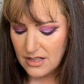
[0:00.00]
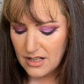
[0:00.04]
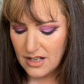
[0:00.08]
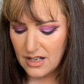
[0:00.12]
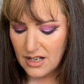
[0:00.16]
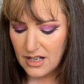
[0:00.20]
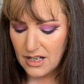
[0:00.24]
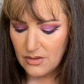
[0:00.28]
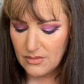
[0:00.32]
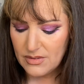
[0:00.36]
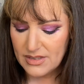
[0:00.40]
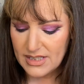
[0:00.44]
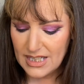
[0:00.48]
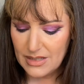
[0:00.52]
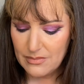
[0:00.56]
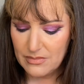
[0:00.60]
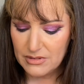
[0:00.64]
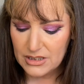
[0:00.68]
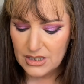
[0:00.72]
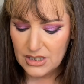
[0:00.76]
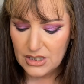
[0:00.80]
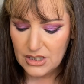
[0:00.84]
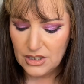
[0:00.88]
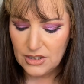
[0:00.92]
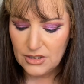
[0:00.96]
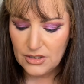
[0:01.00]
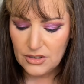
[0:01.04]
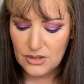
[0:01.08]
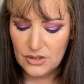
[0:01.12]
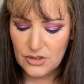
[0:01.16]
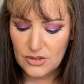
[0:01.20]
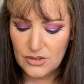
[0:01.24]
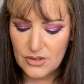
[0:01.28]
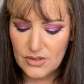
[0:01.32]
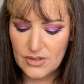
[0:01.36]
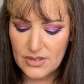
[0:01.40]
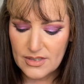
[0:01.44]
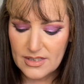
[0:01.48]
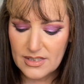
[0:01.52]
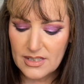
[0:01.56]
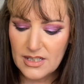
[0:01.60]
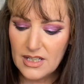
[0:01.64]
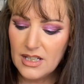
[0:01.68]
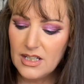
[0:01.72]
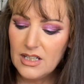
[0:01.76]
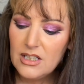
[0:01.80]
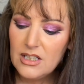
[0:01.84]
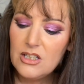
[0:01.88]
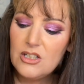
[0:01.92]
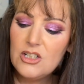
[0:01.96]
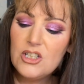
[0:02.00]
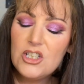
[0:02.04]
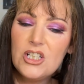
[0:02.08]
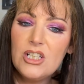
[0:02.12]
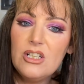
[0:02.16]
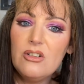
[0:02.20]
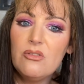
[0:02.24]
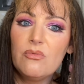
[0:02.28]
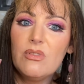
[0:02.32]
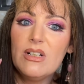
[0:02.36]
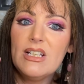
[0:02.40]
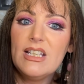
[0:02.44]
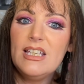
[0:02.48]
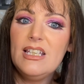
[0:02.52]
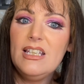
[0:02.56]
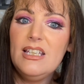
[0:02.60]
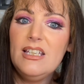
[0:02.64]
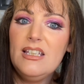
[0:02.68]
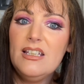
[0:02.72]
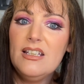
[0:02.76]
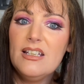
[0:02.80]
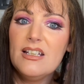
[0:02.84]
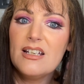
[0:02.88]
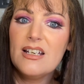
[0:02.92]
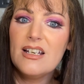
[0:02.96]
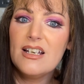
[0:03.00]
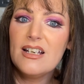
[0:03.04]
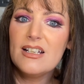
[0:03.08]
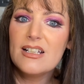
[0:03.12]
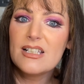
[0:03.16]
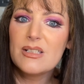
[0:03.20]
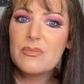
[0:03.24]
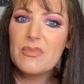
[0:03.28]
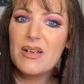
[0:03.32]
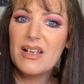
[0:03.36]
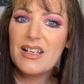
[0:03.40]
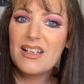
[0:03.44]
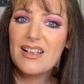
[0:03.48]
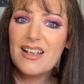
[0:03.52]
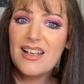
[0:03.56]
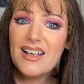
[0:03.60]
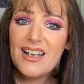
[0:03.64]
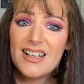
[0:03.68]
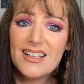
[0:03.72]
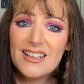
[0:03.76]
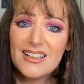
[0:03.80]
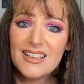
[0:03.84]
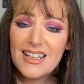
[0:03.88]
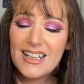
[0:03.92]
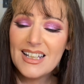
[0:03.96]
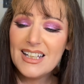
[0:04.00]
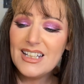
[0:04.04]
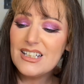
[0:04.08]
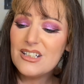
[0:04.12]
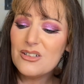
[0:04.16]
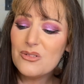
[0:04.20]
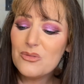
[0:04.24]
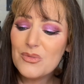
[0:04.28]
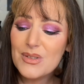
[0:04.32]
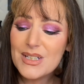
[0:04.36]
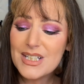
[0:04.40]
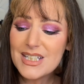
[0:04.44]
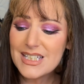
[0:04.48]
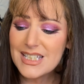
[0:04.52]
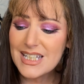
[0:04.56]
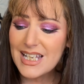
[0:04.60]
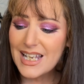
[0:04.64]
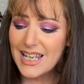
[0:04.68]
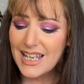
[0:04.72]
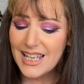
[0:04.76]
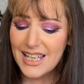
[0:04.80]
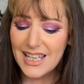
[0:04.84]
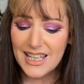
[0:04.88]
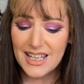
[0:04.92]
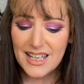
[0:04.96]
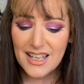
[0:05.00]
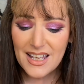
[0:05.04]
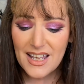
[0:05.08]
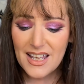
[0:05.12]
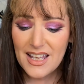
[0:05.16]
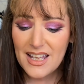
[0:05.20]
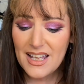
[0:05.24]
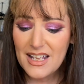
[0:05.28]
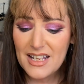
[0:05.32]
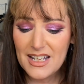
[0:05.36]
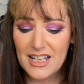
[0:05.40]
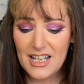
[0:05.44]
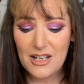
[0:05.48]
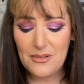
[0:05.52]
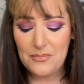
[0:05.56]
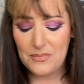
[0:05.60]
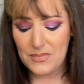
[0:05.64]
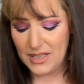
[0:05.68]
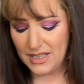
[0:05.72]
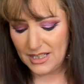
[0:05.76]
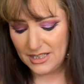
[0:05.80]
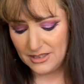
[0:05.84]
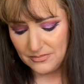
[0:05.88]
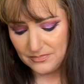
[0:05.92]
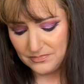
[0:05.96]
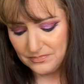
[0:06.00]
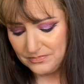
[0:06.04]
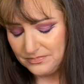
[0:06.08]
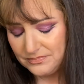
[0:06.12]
I was able to use Gin Rickey as my highlight one day. I mean,